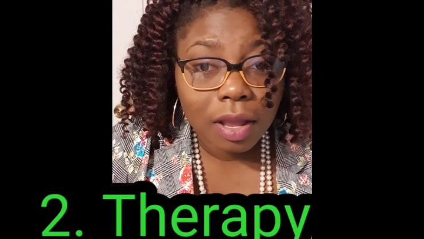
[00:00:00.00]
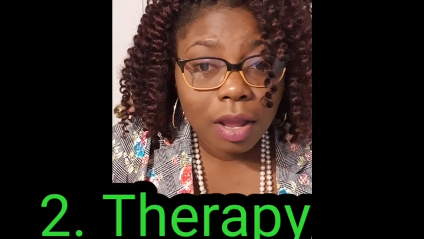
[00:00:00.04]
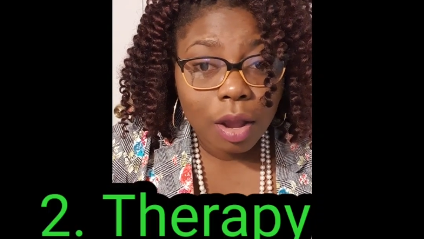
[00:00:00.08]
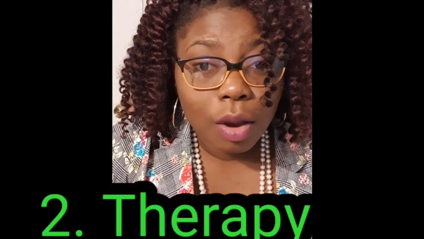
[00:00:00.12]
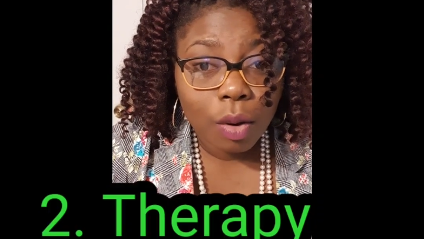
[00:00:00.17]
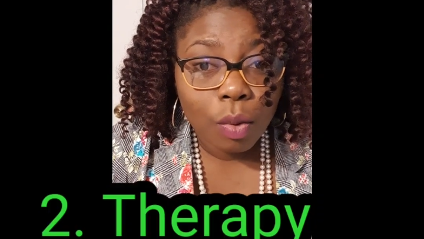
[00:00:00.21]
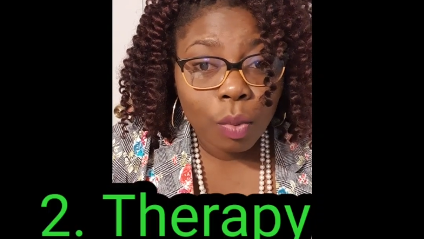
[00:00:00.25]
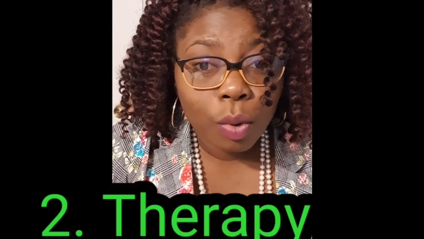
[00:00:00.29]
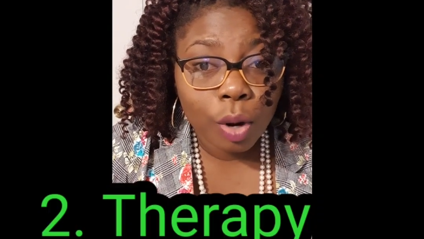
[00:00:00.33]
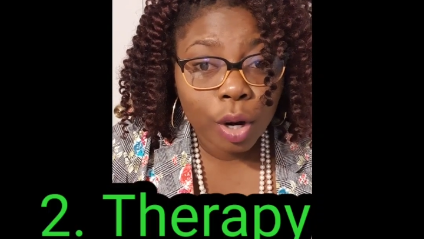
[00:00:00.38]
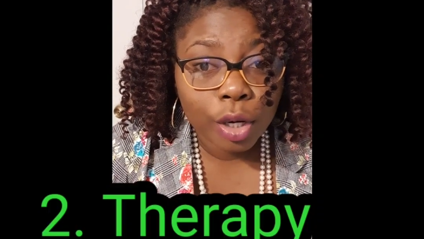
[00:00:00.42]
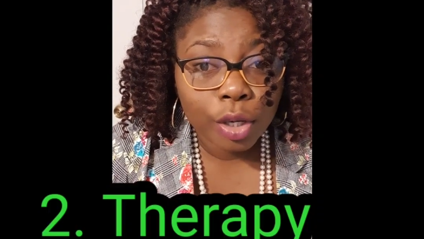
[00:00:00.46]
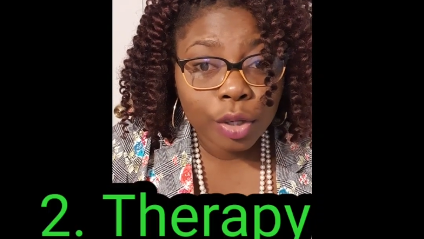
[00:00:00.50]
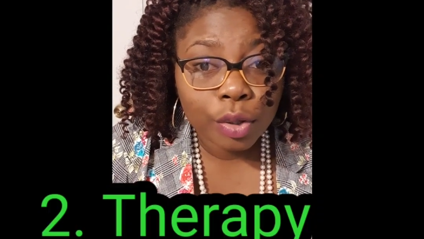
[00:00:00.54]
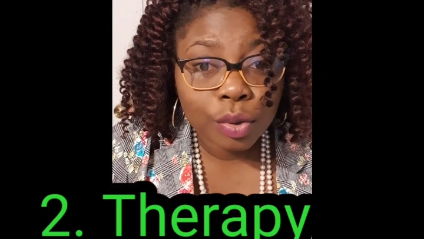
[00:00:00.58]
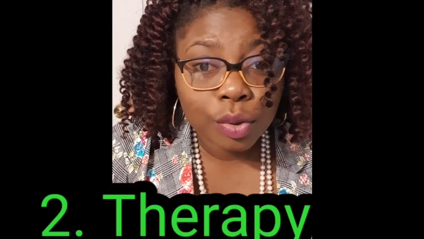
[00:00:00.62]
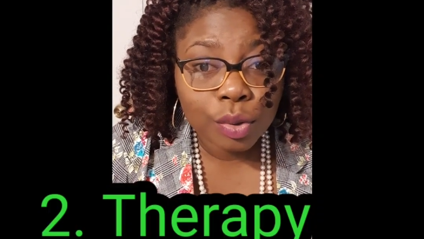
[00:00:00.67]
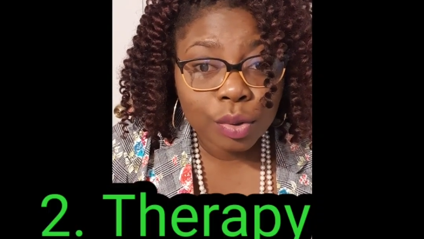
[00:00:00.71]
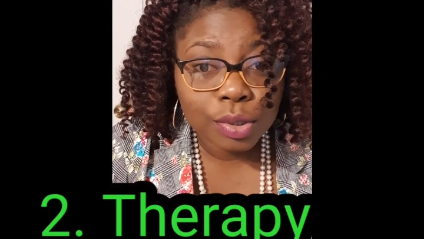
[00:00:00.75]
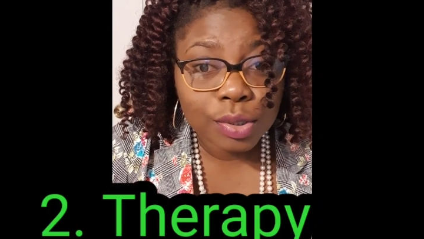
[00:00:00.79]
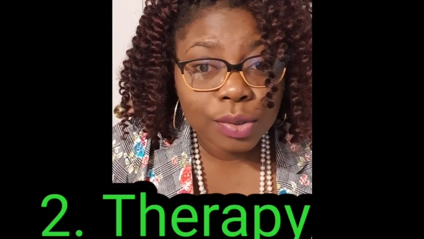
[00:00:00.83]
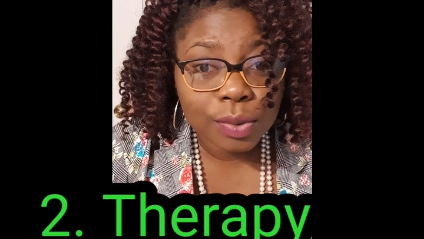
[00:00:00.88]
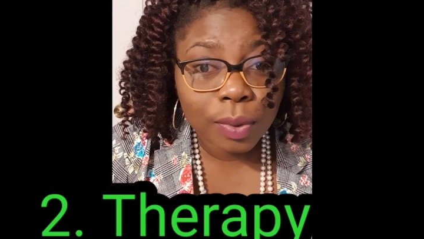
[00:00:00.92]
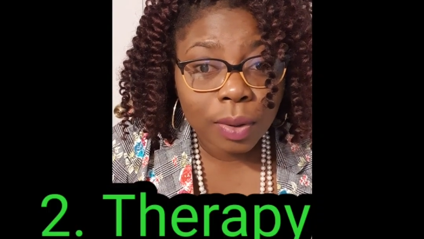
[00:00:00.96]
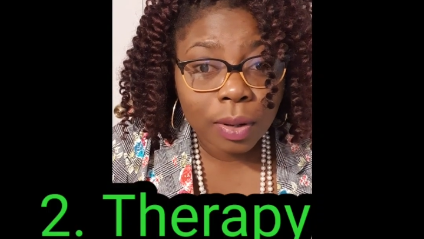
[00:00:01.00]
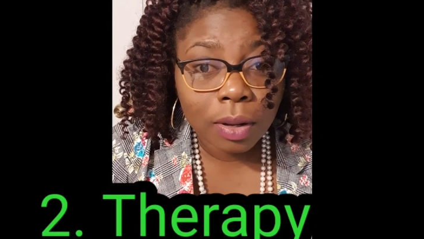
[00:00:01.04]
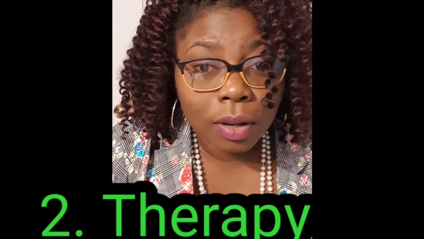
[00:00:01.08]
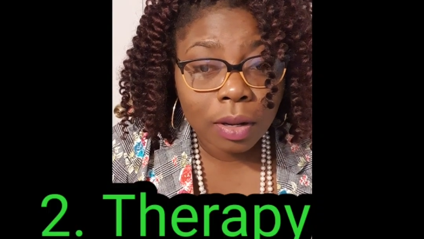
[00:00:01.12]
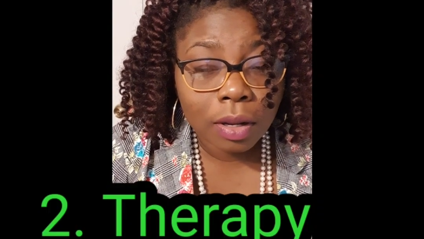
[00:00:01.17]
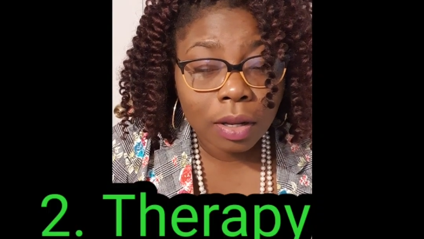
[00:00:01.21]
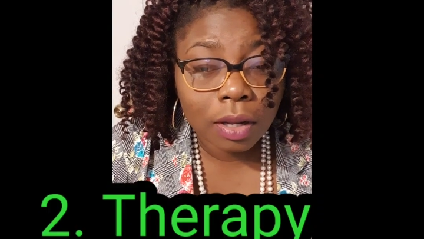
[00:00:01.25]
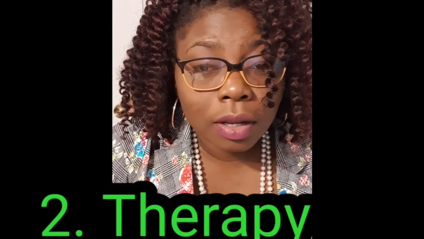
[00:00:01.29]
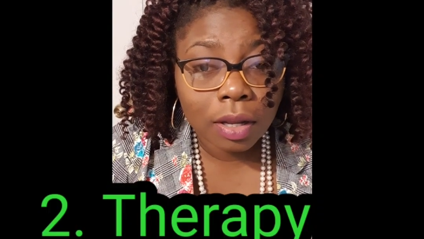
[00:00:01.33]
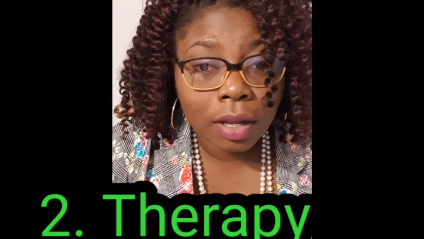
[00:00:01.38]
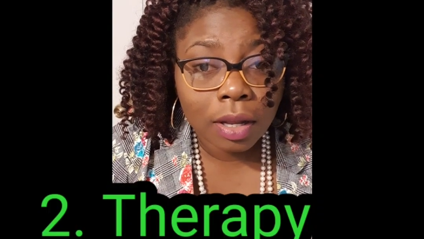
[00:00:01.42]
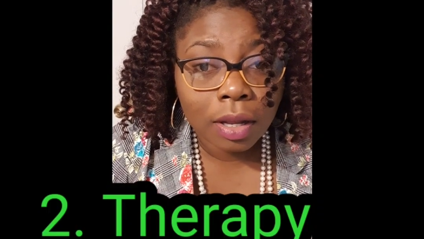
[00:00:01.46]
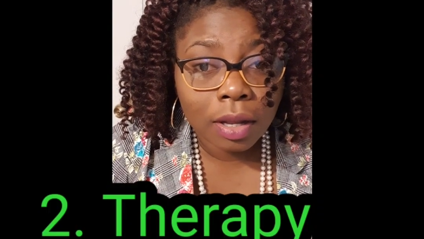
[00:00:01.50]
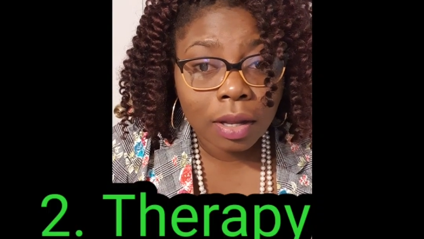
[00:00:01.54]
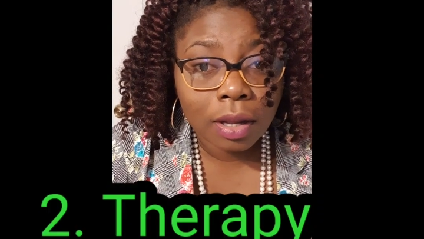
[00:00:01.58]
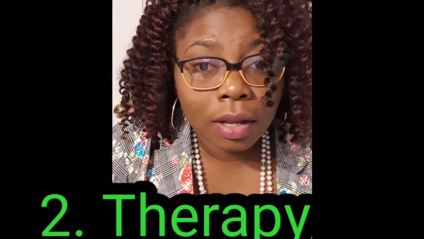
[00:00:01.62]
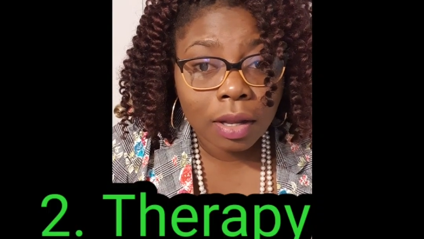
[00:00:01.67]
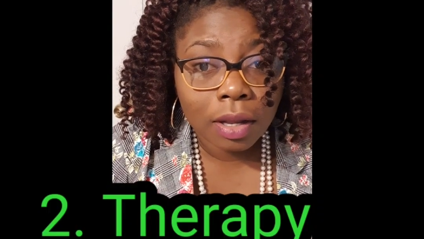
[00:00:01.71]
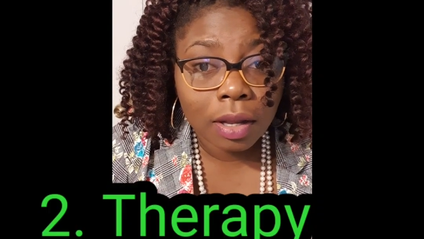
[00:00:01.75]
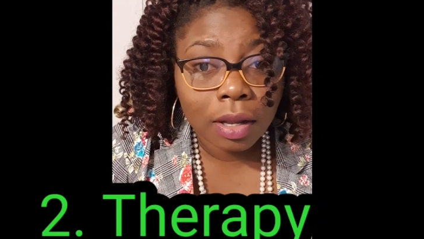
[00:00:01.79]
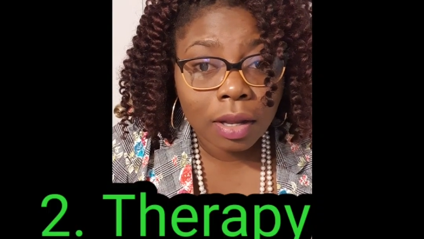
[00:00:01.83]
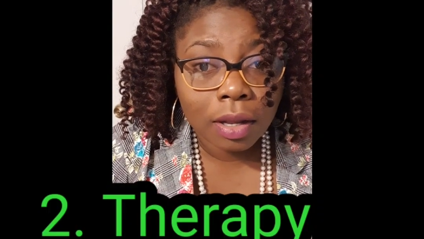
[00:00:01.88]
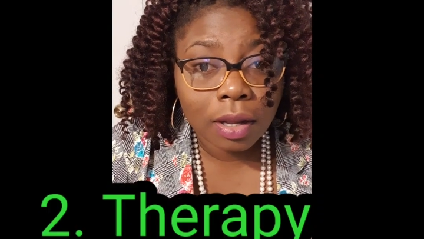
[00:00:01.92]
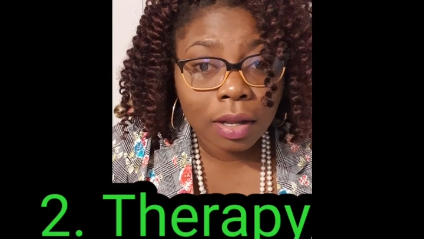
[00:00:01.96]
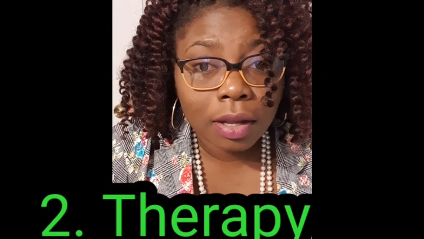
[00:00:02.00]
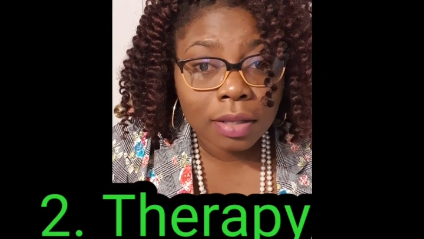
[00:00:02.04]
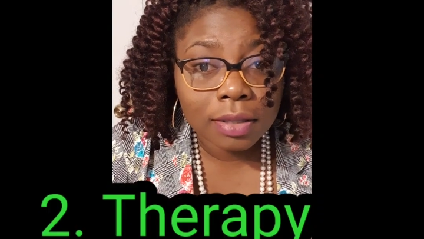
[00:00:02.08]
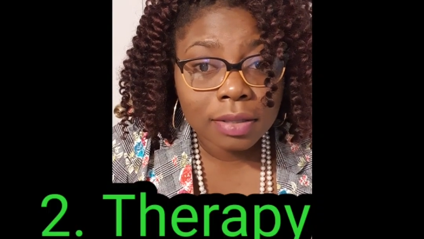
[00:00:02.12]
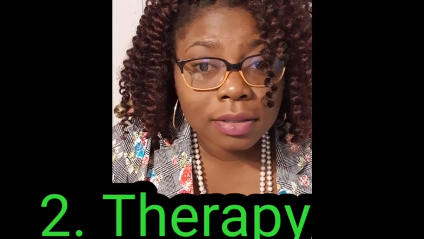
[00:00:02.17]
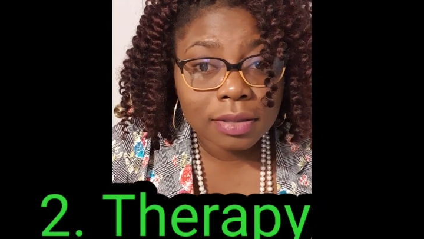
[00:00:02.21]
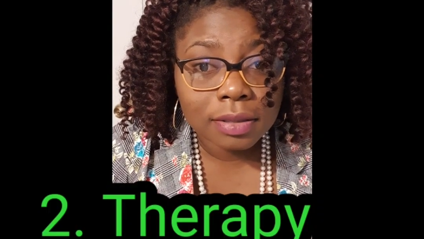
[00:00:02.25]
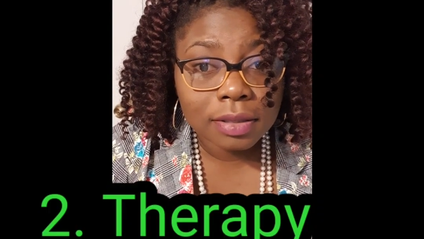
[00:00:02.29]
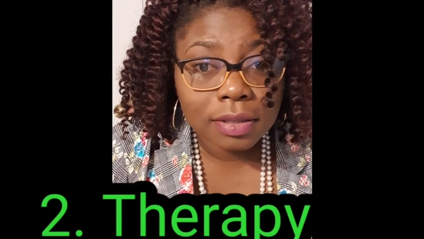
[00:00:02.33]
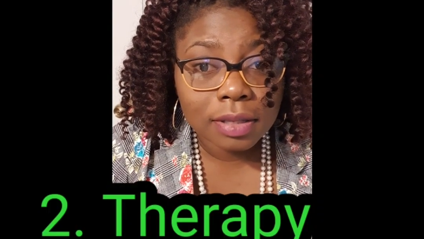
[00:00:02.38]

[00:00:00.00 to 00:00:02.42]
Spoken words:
where you go to a